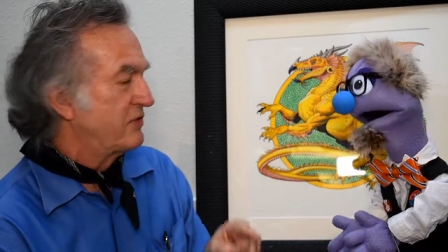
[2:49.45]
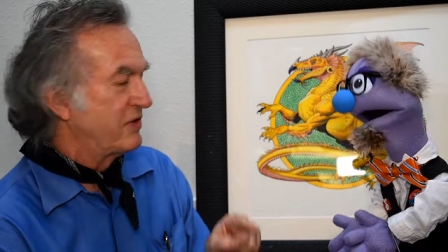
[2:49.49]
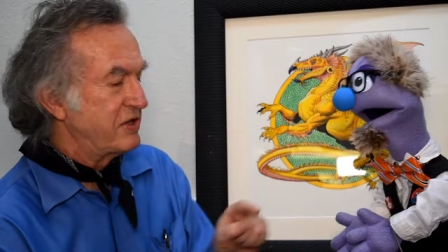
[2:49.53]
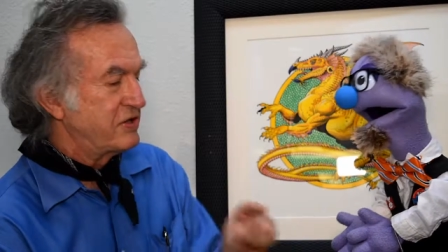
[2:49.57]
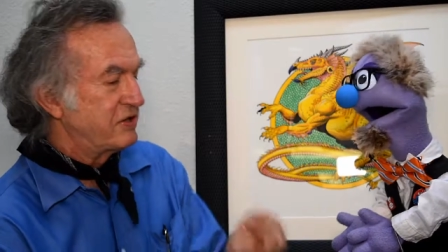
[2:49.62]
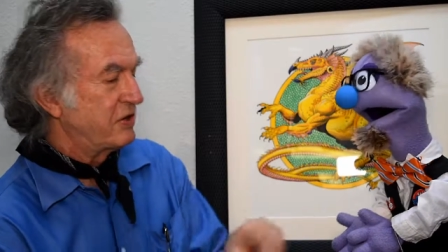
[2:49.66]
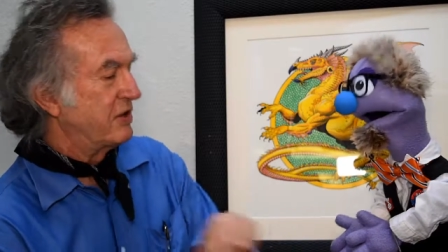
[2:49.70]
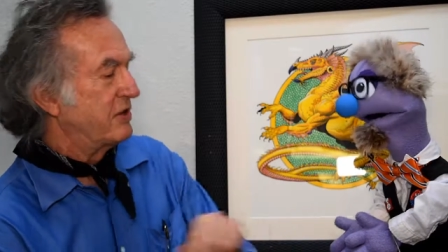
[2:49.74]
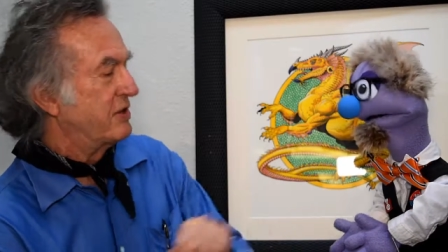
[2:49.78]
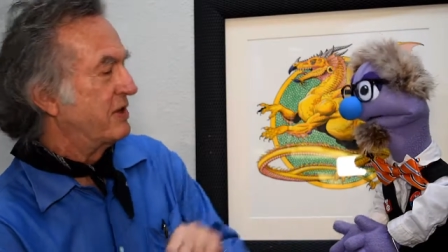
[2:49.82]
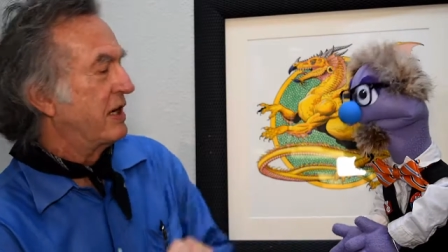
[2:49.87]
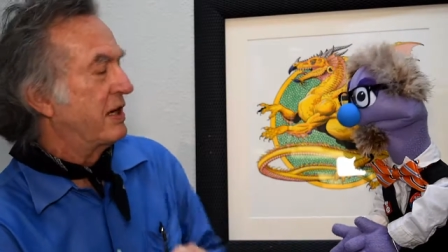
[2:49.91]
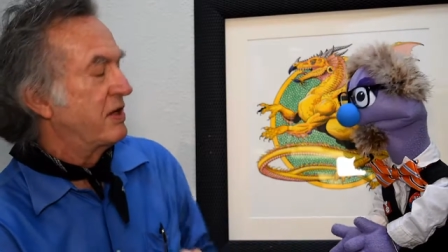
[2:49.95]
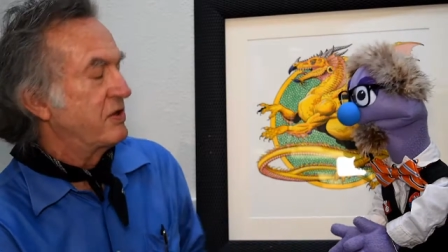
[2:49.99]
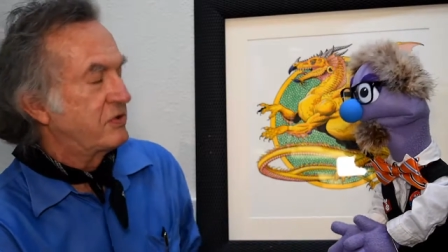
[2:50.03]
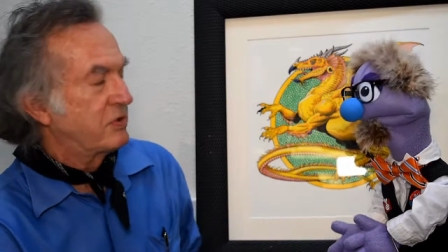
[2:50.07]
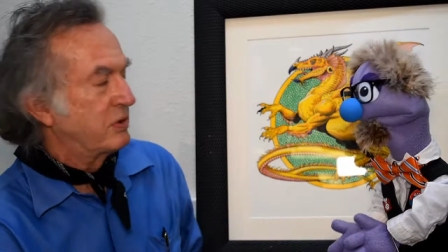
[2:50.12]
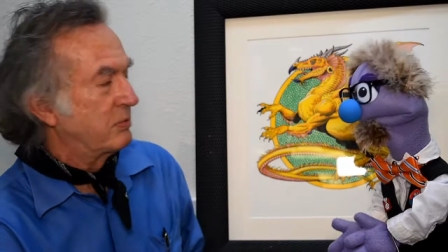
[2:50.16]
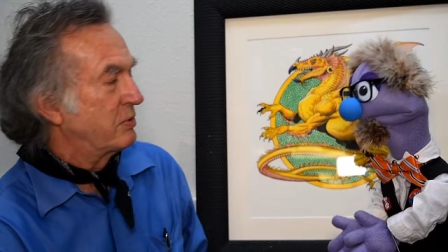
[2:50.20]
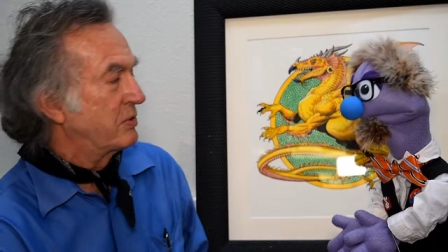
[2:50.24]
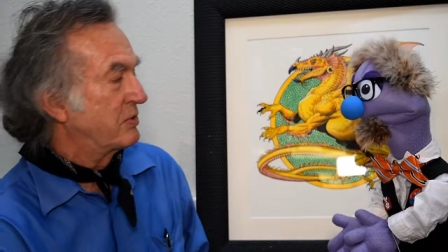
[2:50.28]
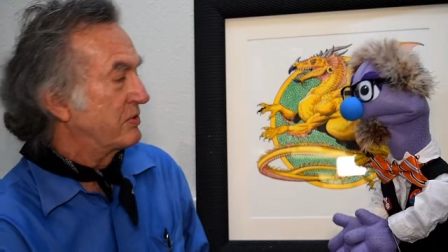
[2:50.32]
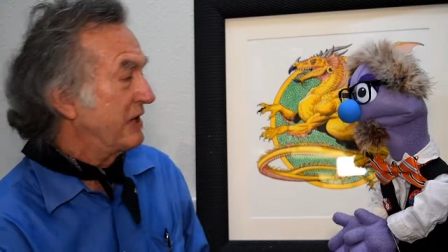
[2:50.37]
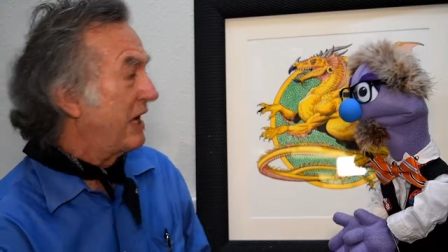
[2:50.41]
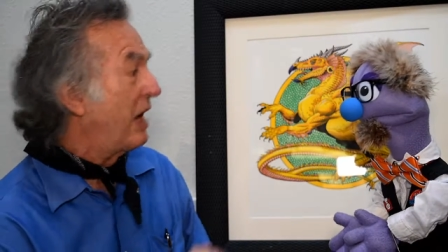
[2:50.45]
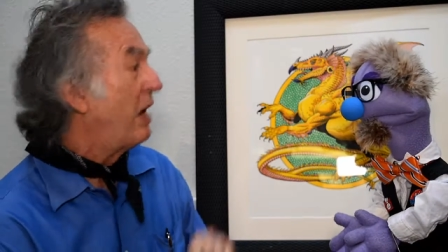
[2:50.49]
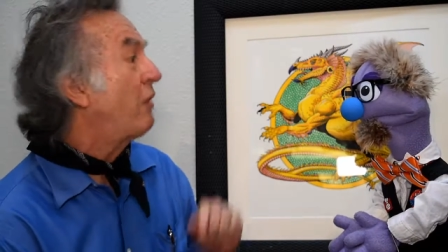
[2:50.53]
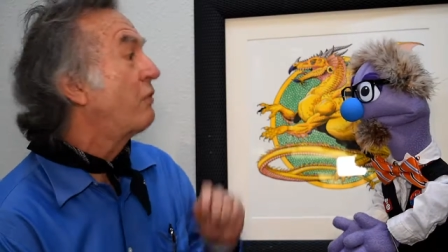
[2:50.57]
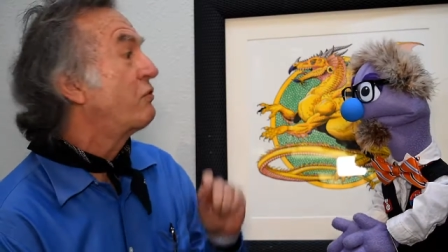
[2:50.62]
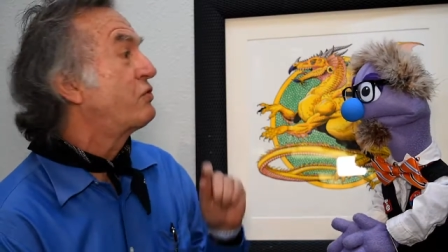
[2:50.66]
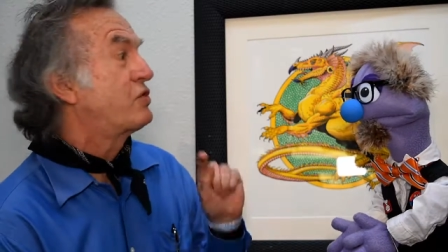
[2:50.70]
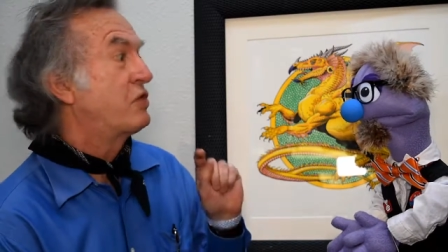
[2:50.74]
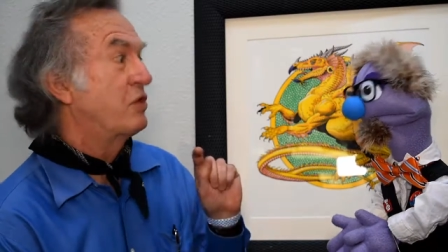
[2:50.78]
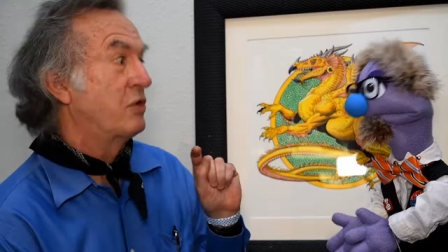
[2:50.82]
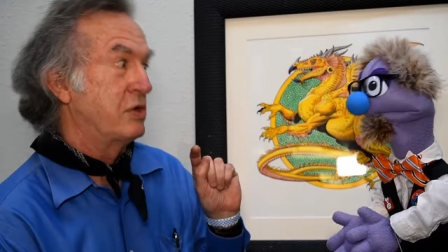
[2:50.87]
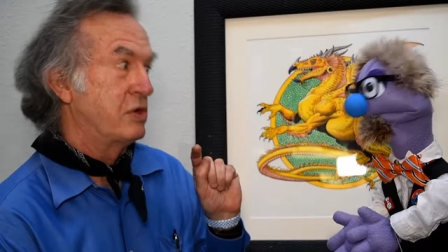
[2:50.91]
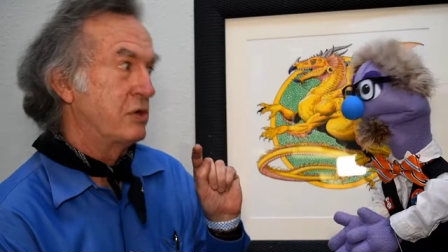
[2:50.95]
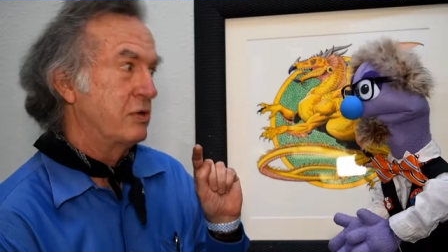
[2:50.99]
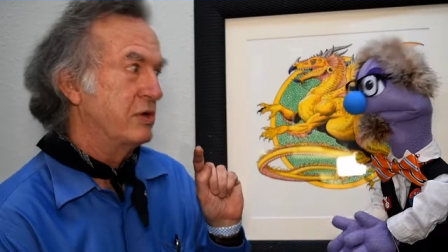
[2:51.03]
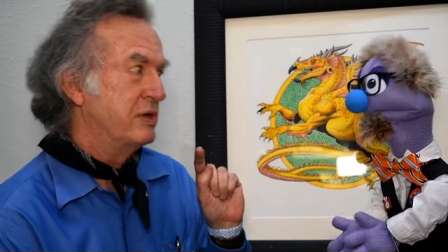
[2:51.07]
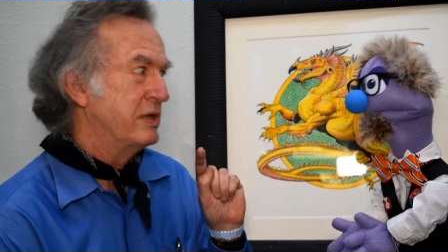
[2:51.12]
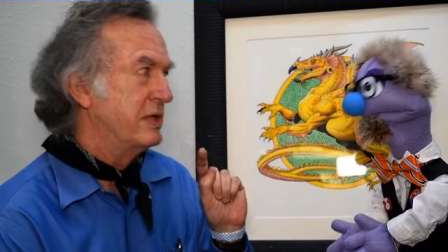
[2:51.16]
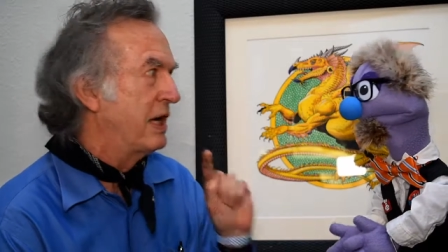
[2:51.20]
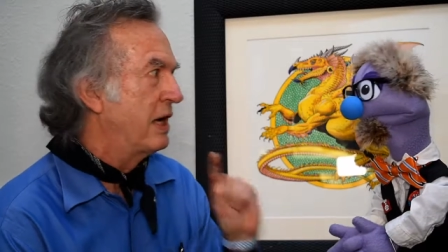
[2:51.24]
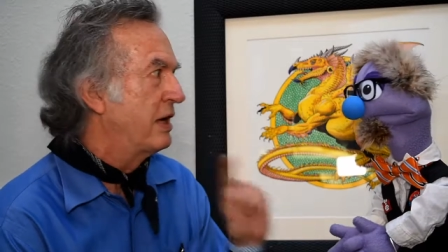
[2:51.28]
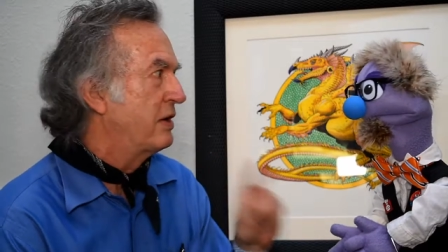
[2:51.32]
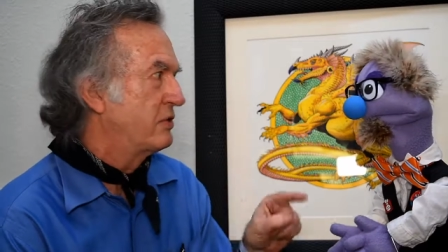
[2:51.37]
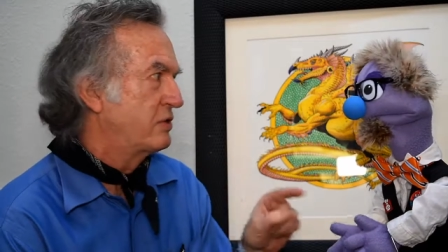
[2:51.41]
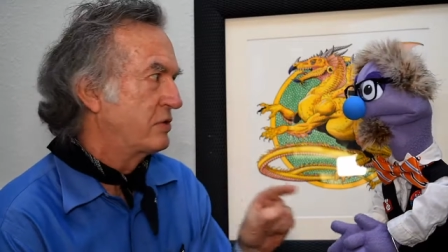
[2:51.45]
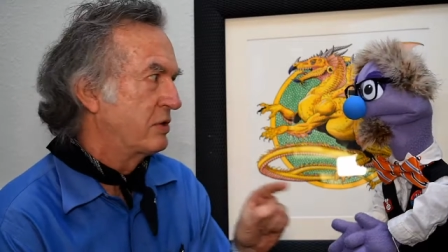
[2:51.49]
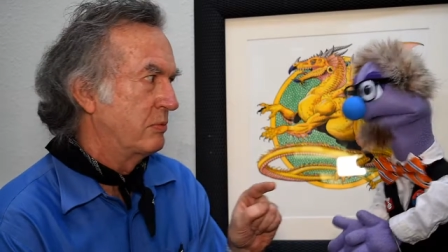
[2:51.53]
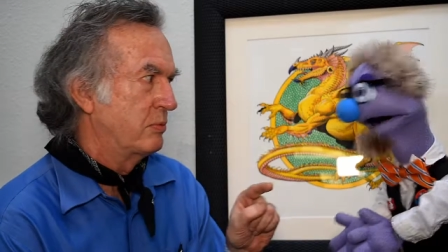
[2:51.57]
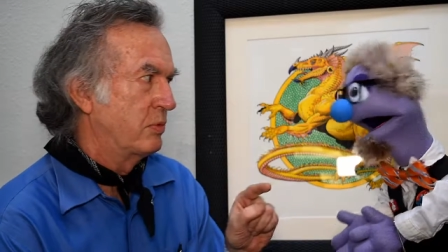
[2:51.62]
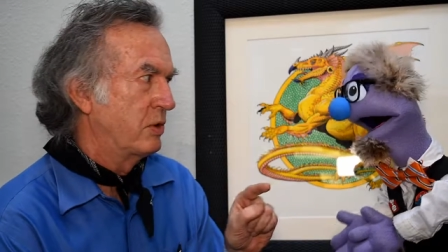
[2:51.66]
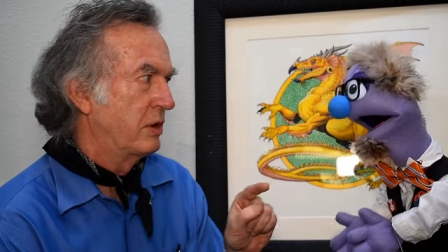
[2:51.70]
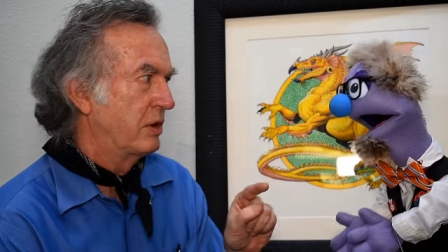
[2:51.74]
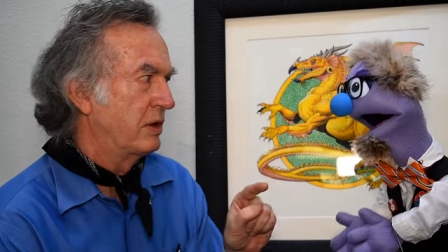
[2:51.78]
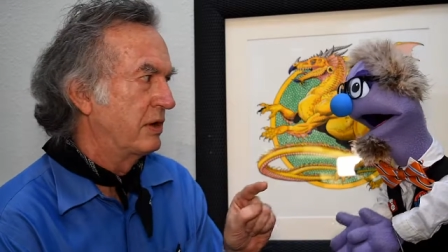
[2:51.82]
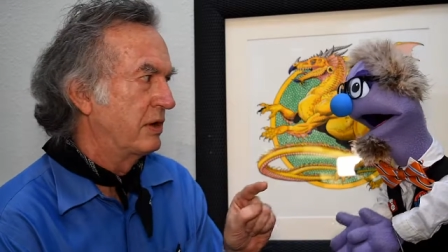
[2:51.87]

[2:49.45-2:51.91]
These aren't dinosaur books. I'll show you a dinosaur book."